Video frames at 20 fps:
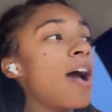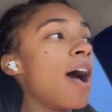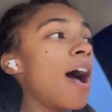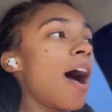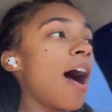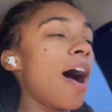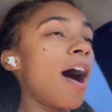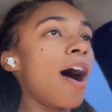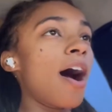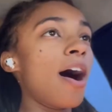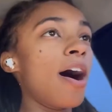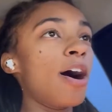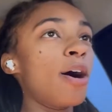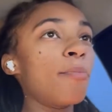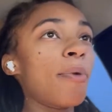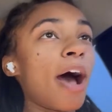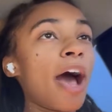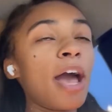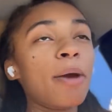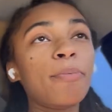
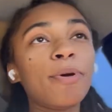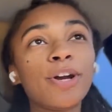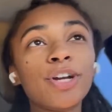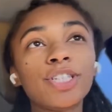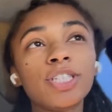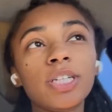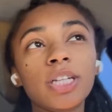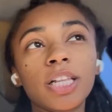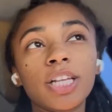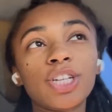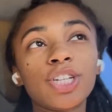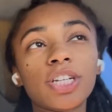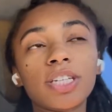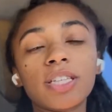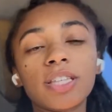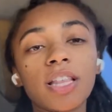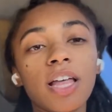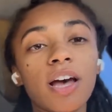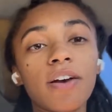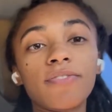I personally
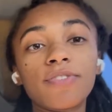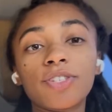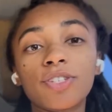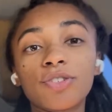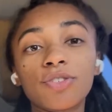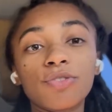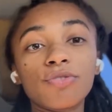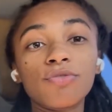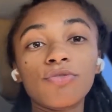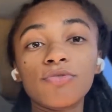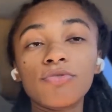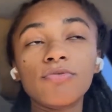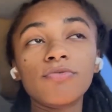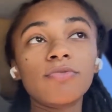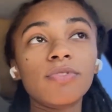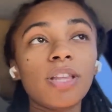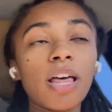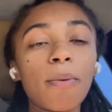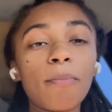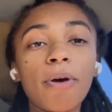just love to
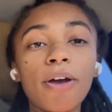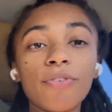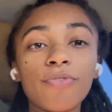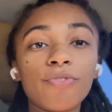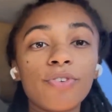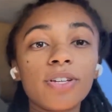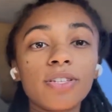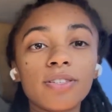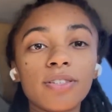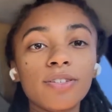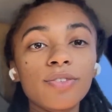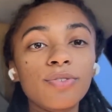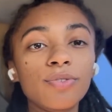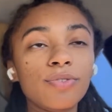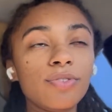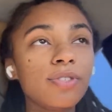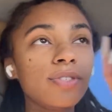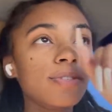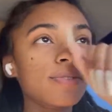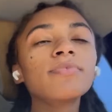let my frizz
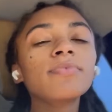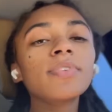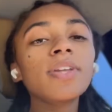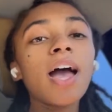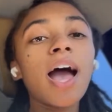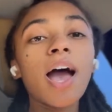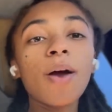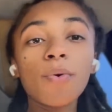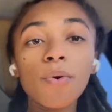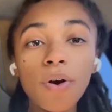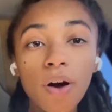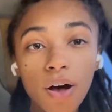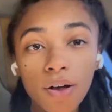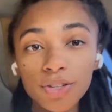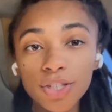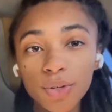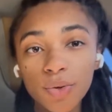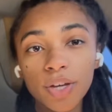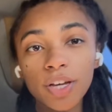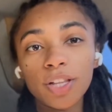loose. I will
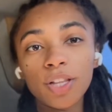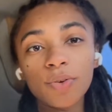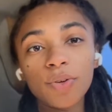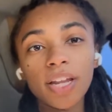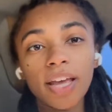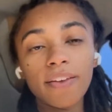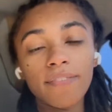also include a